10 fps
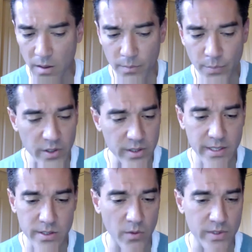person I
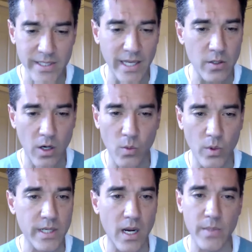saw was a TED Talk
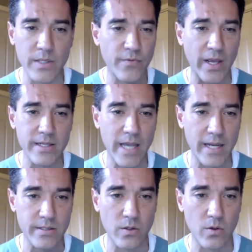one time. He's
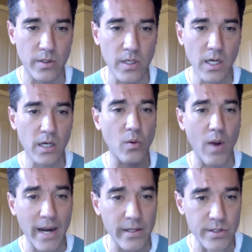fantastic on
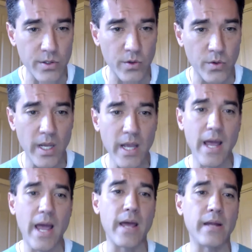gratitude
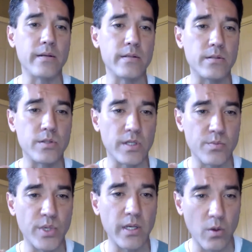and
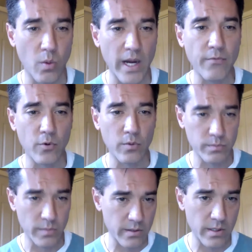just being grateful.
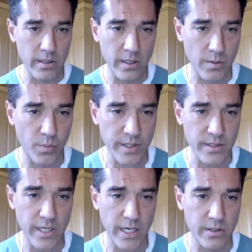He does a
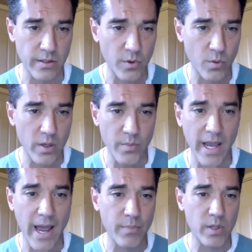presentation. If you want to be
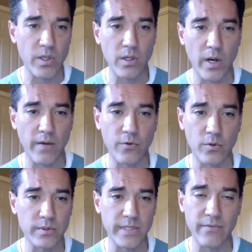happy, be
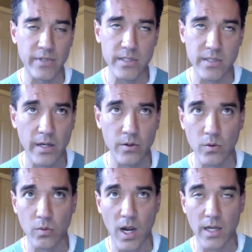grateful. David
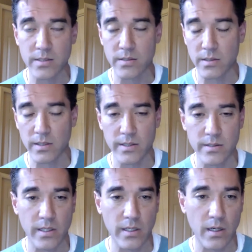Steindl Ross is
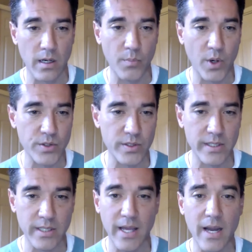the person
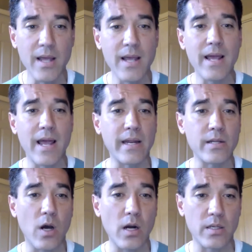that did that. And he
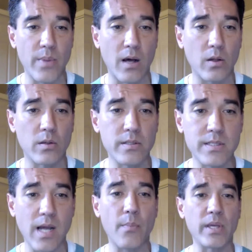talked about
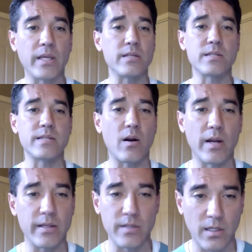stopping and
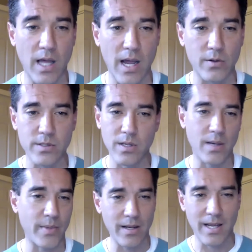staring at the clouds.
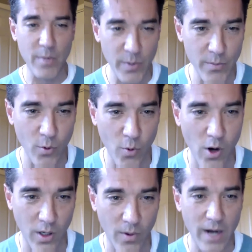I mean, how many people
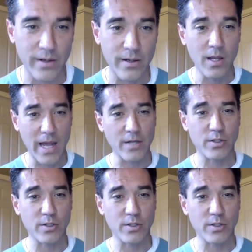walk around and actually